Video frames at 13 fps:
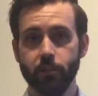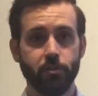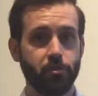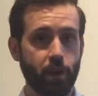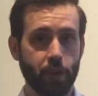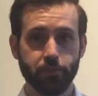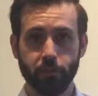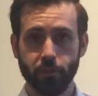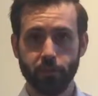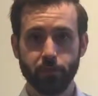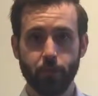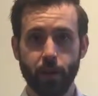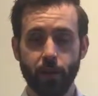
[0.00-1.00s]
the trouser
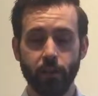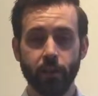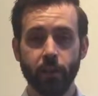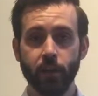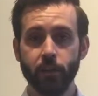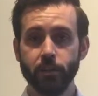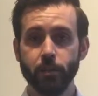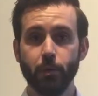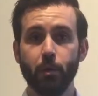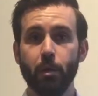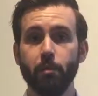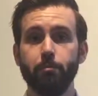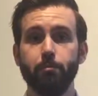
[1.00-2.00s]
looks well. So we
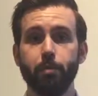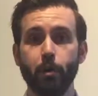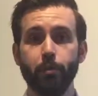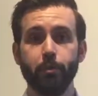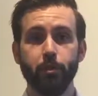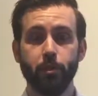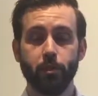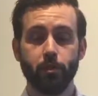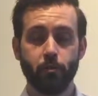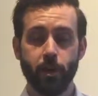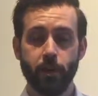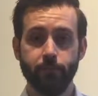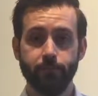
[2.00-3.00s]
want both to look
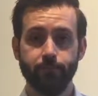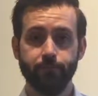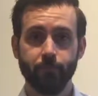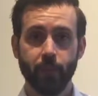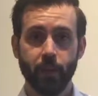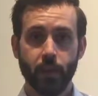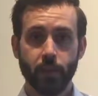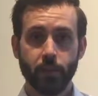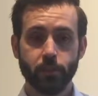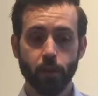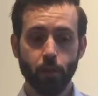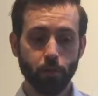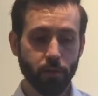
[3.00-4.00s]
great.
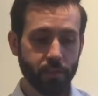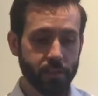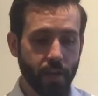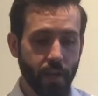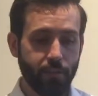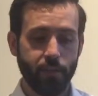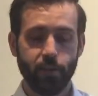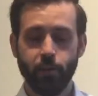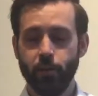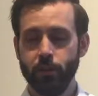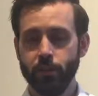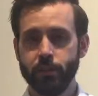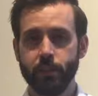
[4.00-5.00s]
So let's dive into
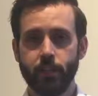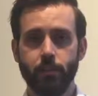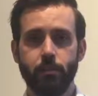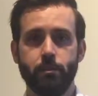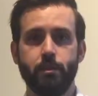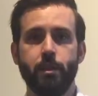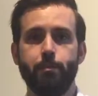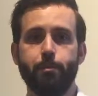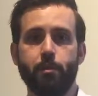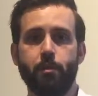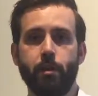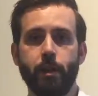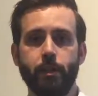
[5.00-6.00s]
it and let's get a little
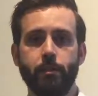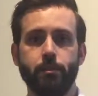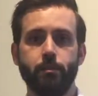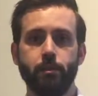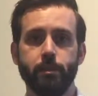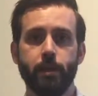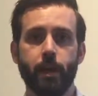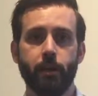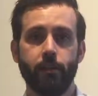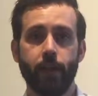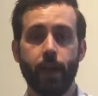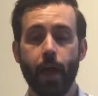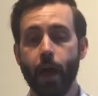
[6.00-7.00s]
deeper into
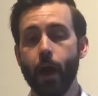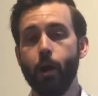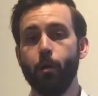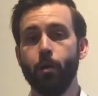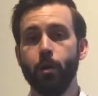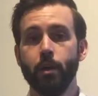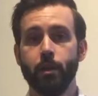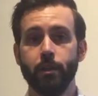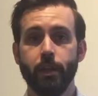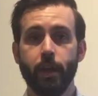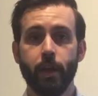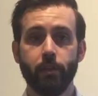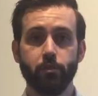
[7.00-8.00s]
exactly how
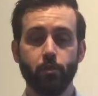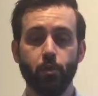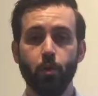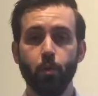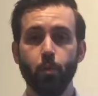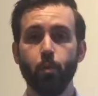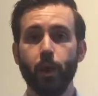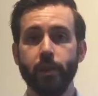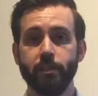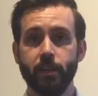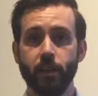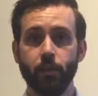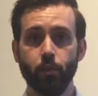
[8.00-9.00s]
the actual
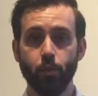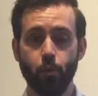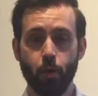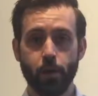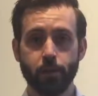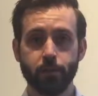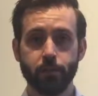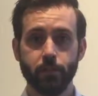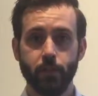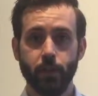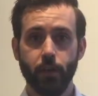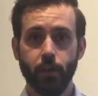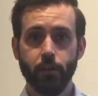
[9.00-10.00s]
waist angle works.
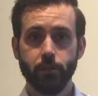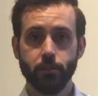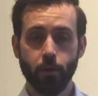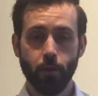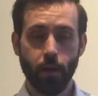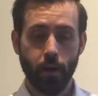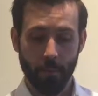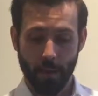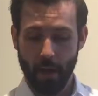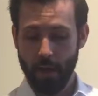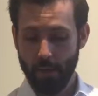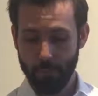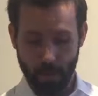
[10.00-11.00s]
So I
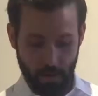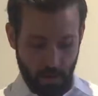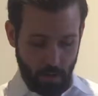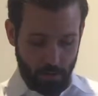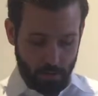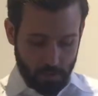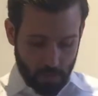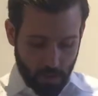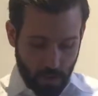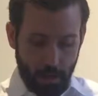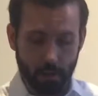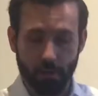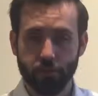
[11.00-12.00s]
have my nice
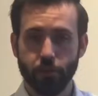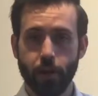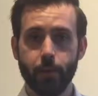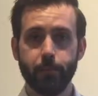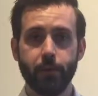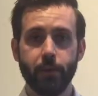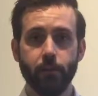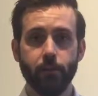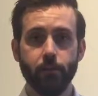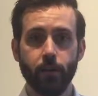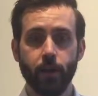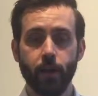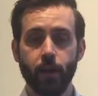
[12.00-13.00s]
anchor strap here.